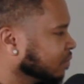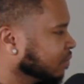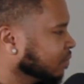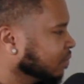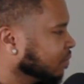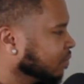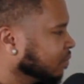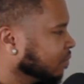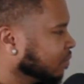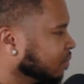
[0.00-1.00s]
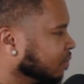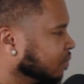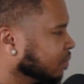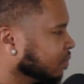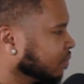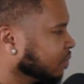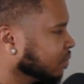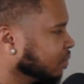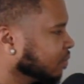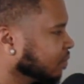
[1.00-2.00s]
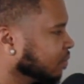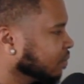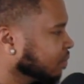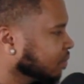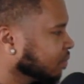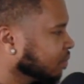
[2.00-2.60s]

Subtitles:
The person shown says nothing.